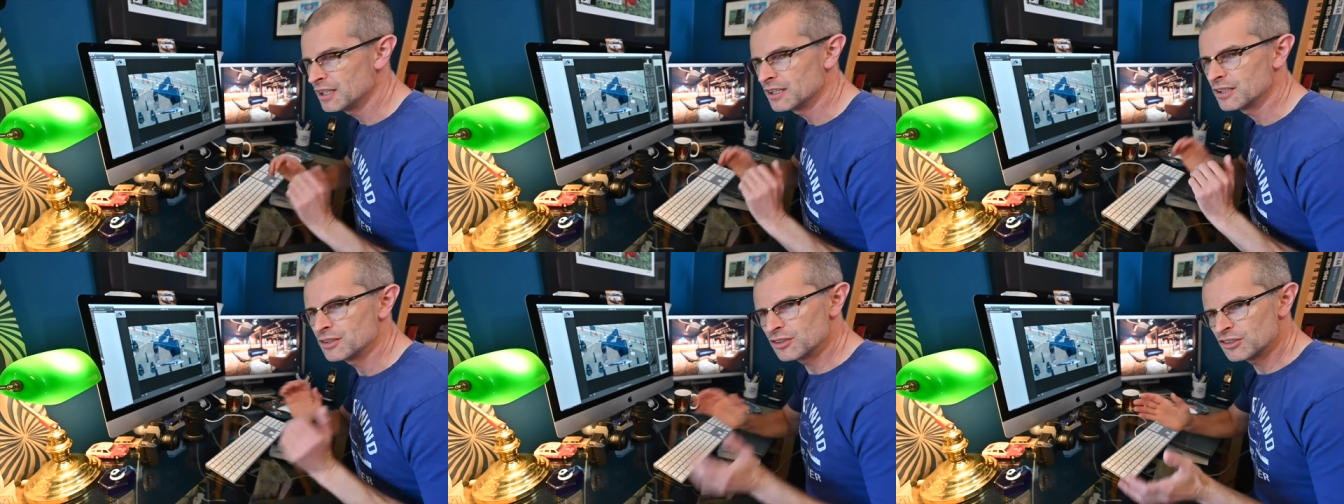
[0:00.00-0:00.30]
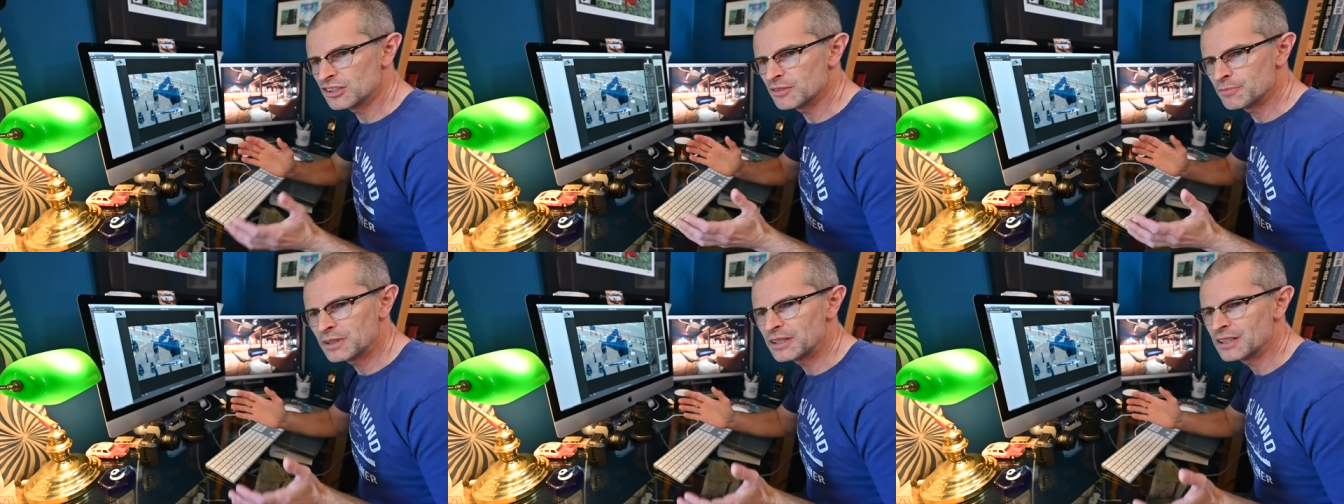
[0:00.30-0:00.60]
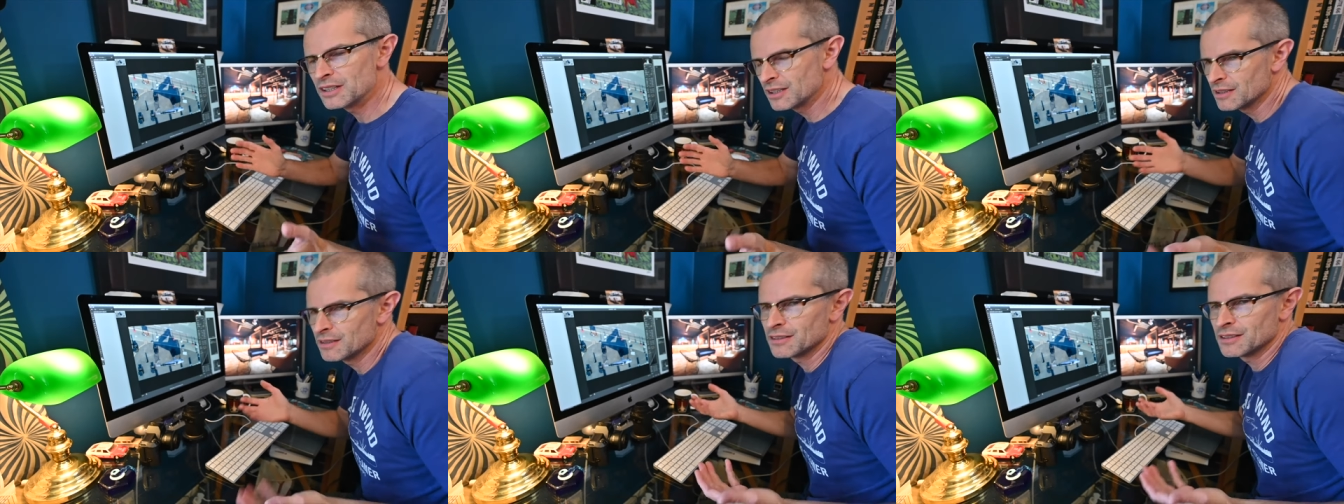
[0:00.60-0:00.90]
you should
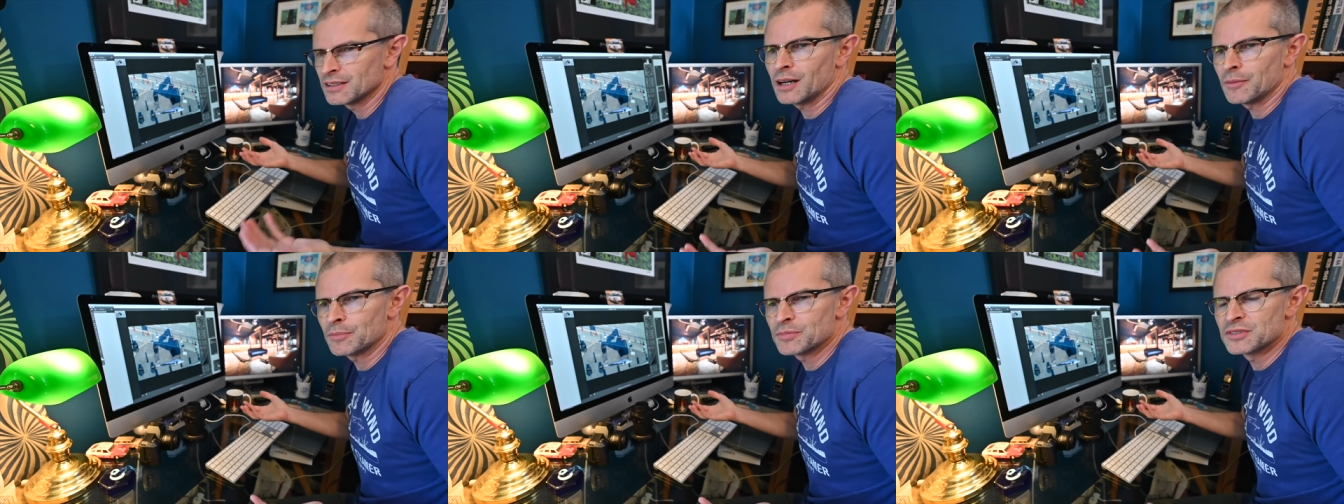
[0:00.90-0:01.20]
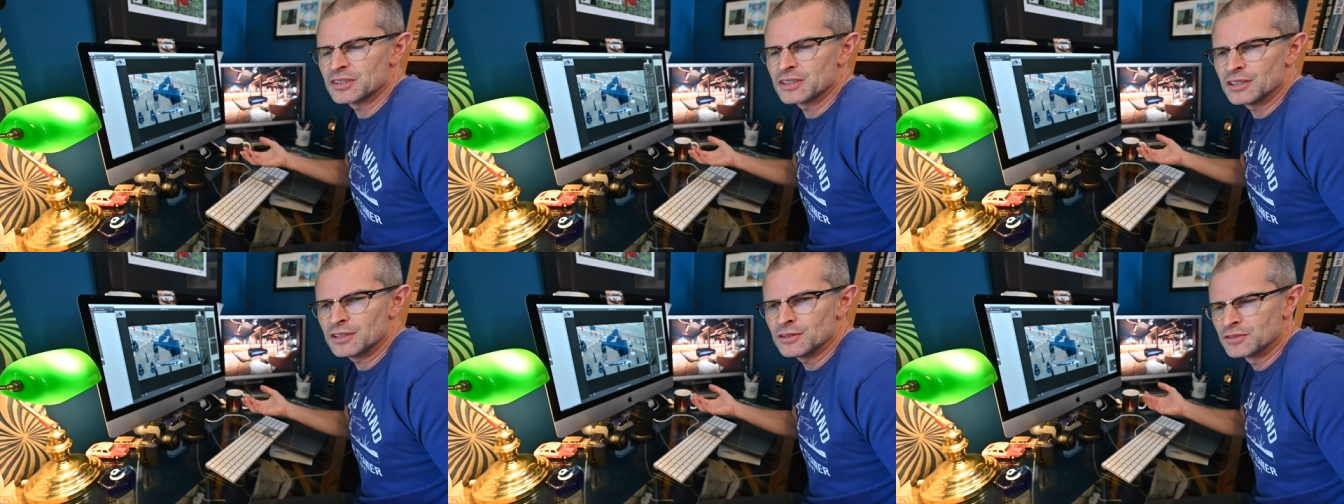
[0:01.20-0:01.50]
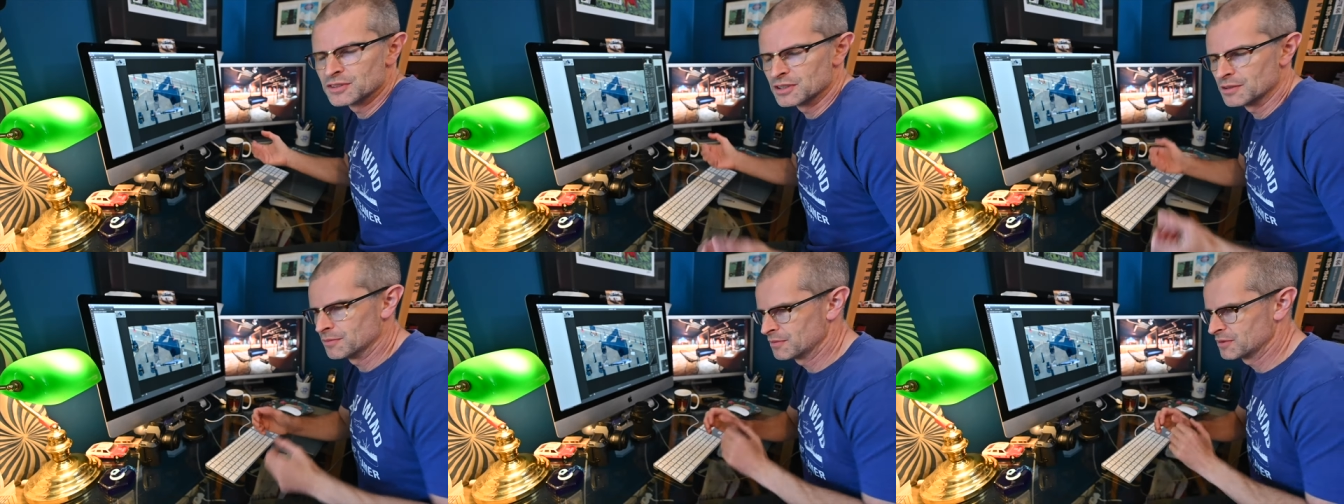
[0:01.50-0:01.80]
be up to you
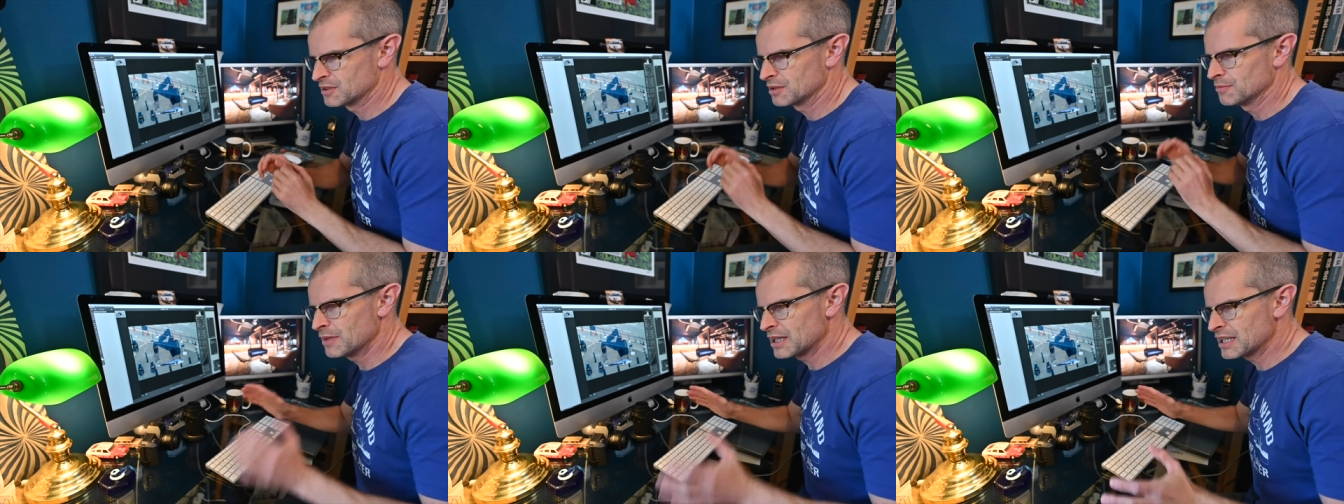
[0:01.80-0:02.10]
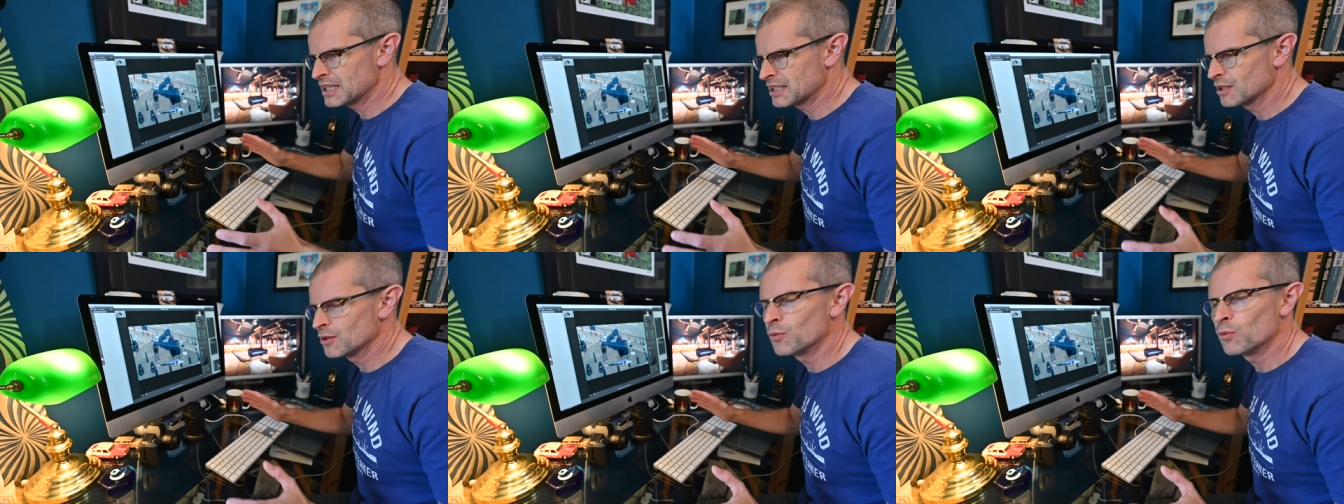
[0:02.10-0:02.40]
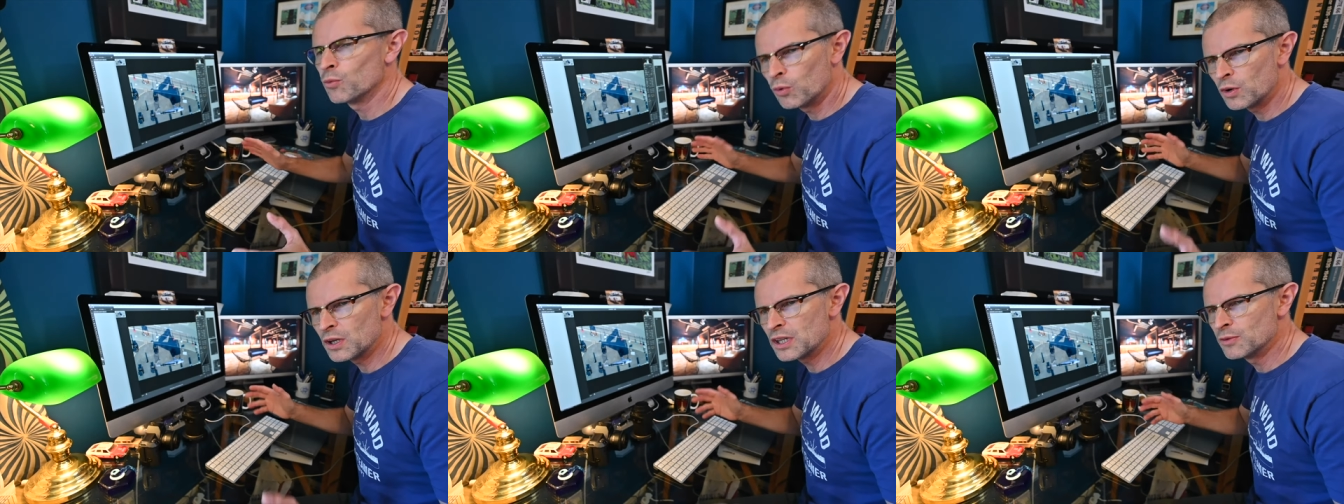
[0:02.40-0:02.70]
to, to make it
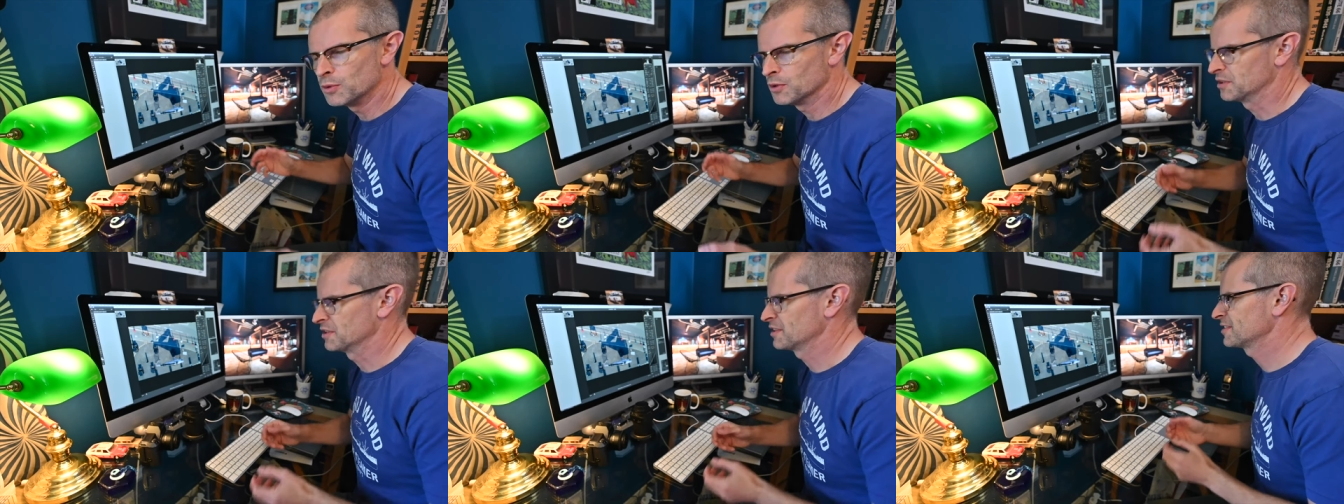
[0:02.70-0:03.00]
what you want.